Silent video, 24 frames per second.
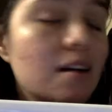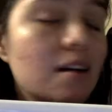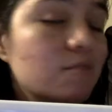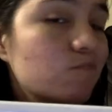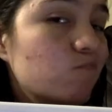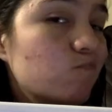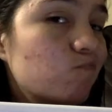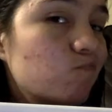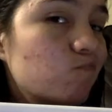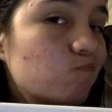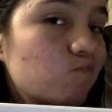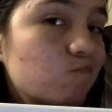
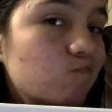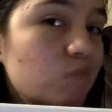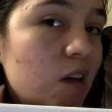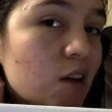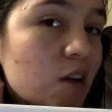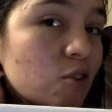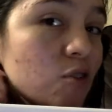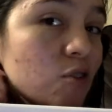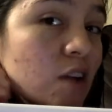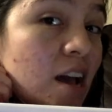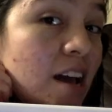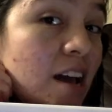I
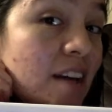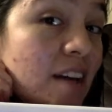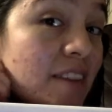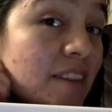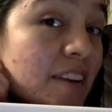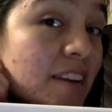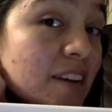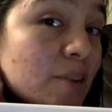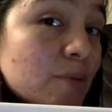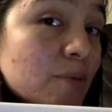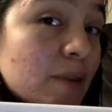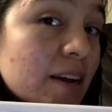don't have
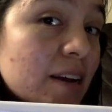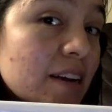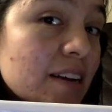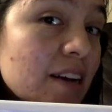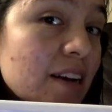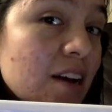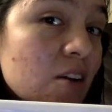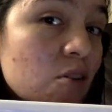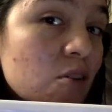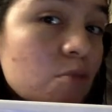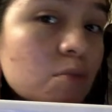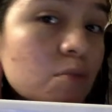any right
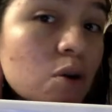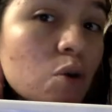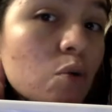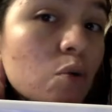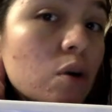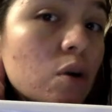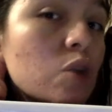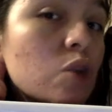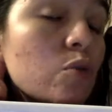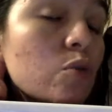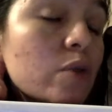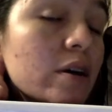now, but what
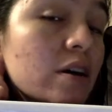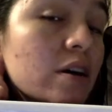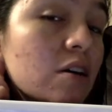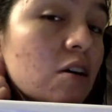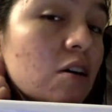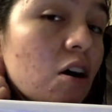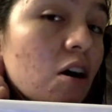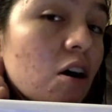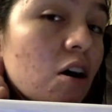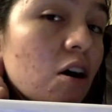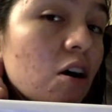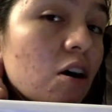do we
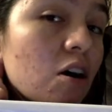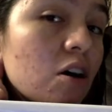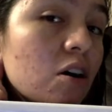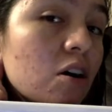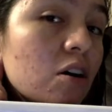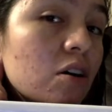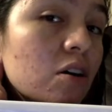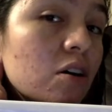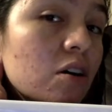call